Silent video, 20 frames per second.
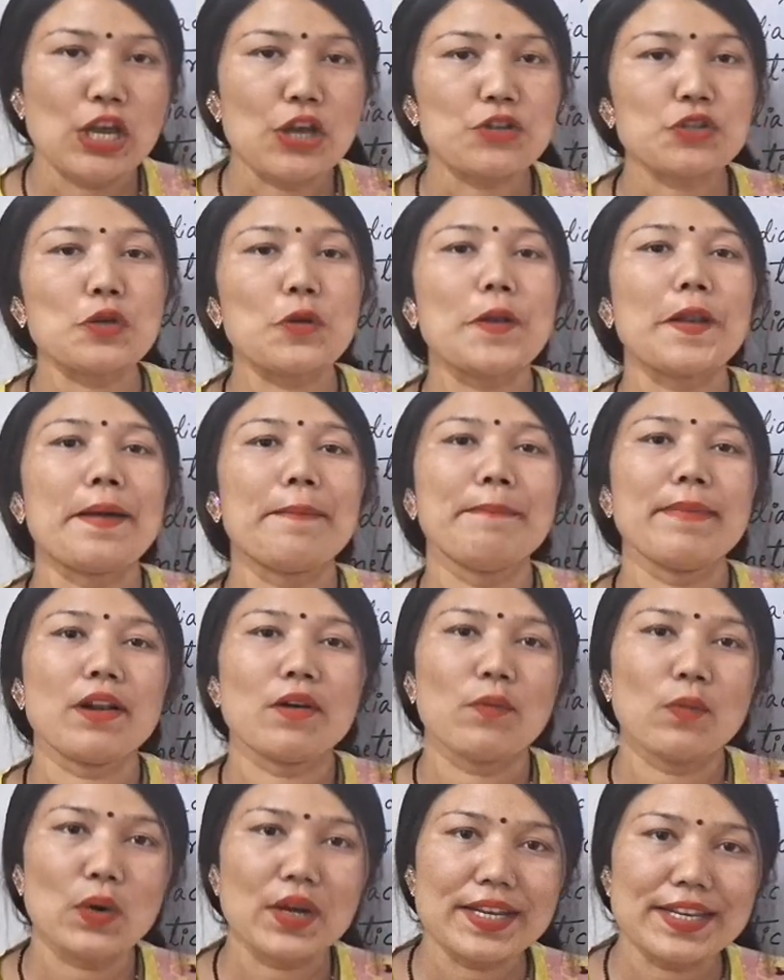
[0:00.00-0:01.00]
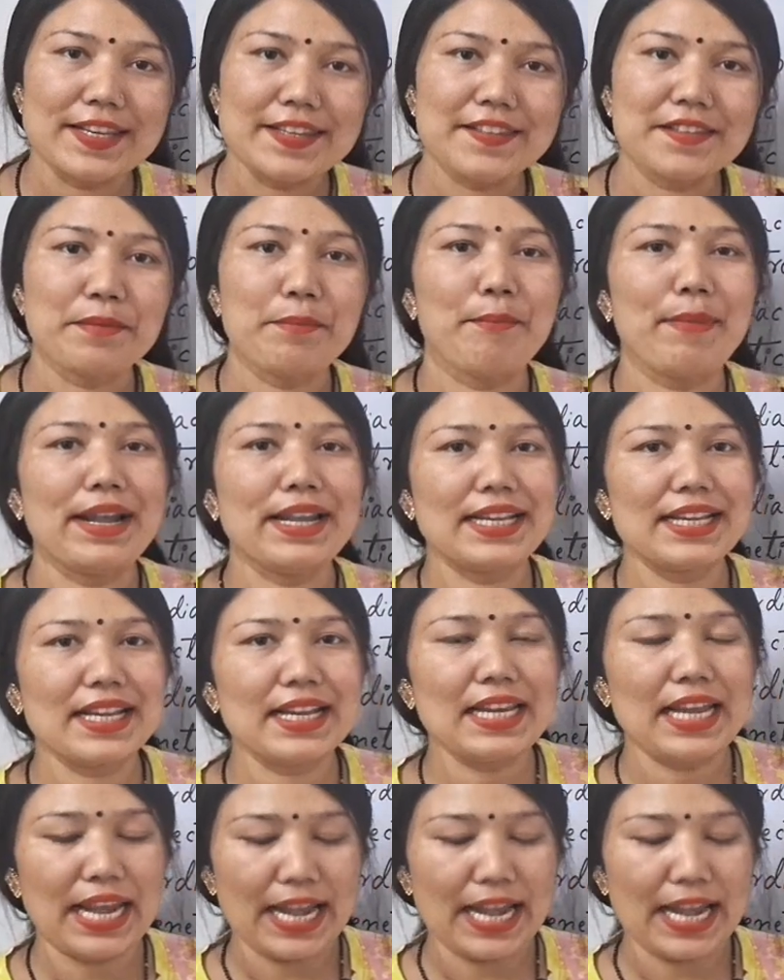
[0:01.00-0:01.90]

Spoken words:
So, number one is medical